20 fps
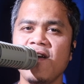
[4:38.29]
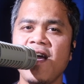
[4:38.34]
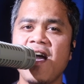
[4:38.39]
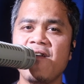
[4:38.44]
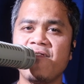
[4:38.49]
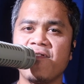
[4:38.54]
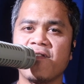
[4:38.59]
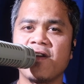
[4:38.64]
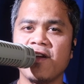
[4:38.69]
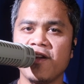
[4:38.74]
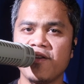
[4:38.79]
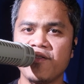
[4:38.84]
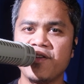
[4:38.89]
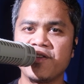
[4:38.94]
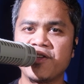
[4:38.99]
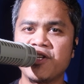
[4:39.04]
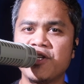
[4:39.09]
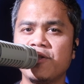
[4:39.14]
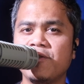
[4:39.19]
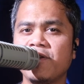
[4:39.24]
have
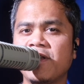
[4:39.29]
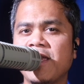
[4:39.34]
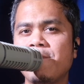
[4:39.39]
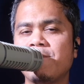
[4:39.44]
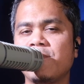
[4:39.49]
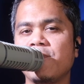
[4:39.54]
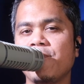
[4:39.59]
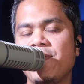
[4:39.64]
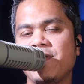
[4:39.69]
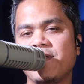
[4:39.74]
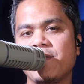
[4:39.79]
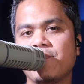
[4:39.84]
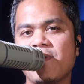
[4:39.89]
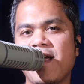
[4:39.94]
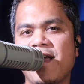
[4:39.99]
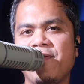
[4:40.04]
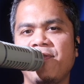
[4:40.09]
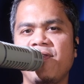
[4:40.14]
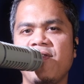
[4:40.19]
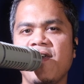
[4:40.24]
courage to keep doing the
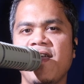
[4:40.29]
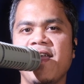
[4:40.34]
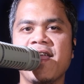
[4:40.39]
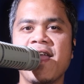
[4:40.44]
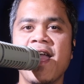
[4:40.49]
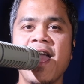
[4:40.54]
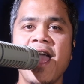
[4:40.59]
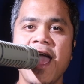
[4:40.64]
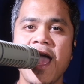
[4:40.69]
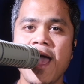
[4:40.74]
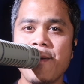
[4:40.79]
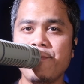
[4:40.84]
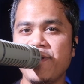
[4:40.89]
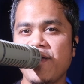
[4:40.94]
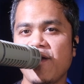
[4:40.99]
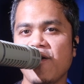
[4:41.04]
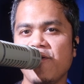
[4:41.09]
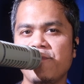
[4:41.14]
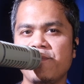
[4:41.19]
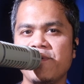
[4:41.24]
right thing and
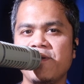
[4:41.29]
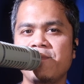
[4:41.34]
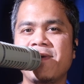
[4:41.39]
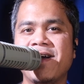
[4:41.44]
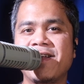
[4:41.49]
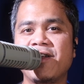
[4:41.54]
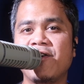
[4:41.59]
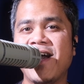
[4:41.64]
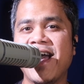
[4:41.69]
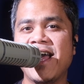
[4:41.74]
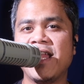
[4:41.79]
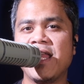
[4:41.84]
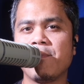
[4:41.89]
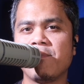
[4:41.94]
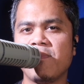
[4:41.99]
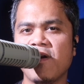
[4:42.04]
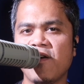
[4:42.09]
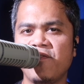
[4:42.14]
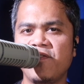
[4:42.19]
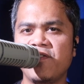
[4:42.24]
be open by not adding
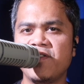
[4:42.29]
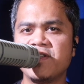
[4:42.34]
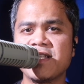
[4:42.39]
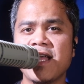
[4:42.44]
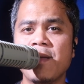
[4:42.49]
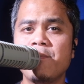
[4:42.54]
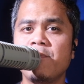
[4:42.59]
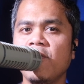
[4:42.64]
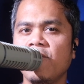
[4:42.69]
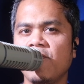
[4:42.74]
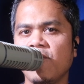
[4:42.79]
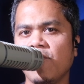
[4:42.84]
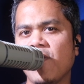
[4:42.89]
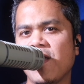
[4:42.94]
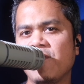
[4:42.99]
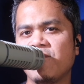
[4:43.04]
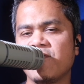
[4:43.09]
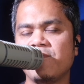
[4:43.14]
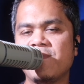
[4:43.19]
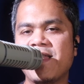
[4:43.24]
buffers and move
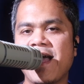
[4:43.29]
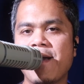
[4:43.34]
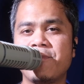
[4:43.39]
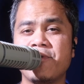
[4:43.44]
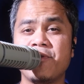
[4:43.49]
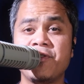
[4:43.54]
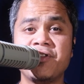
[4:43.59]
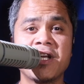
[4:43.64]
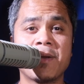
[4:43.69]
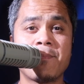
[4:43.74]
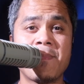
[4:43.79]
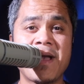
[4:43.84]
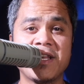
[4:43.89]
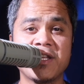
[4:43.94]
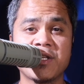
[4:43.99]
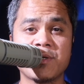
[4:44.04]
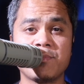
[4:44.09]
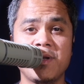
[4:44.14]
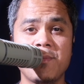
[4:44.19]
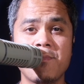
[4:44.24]
away from that project
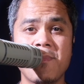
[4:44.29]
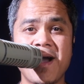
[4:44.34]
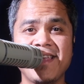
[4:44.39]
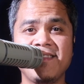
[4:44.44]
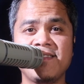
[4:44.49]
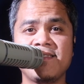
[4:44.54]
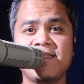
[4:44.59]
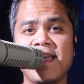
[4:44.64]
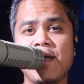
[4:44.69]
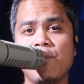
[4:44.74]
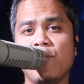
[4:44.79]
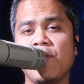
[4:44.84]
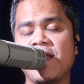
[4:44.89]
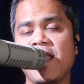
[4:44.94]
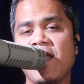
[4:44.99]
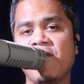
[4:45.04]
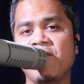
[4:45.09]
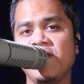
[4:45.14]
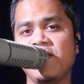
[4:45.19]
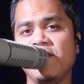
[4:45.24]
management mindset
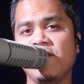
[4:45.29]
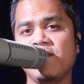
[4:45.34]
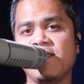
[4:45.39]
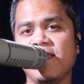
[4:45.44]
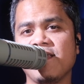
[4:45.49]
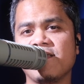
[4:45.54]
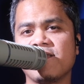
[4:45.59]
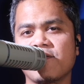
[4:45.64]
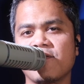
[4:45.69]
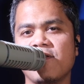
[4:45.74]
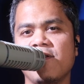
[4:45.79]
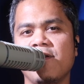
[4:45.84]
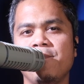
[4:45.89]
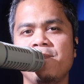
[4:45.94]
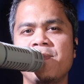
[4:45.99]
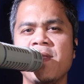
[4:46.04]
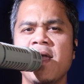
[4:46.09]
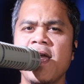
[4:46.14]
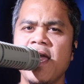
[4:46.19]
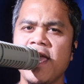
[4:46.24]
whenever using Scrum.
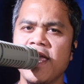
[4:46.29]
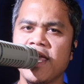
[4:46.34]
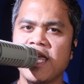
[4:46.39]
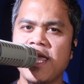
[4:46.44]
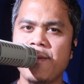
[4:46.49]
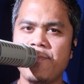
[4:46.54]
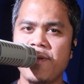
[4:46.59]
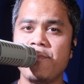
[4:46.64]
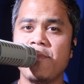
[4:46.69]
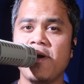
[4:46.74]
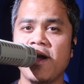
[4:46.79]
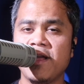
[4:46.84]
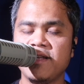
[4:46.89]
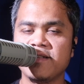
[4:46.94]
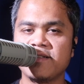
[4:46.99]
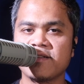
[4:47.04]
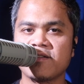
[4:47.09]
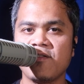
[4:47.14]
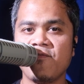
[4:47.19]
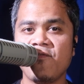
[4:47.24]
Keep in mind
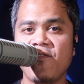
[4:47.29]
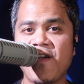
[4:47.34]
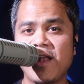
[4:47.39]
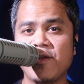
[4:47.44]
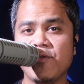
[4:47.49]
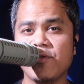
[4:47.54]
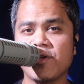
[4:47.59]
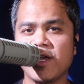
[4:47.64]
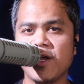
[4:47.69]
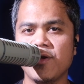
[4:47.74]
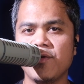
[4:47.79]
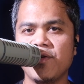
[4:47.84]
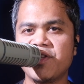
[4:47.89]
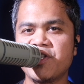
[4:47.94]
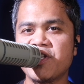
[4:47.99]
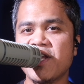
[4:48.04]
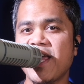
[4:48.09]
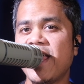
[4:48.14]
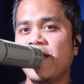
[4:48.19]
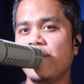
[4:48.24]
the Scrum value
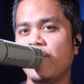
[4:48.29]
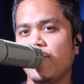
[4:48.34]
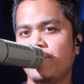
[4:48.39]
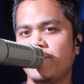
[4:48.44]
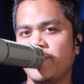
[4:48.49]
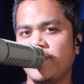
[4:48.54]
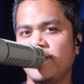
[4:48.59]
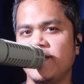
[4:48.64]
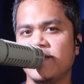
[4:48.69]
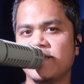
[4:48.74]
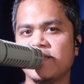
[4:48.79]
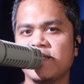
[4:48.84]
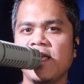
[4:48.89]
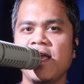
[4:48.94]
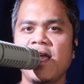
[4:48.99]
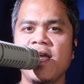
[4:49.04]
courage and openness.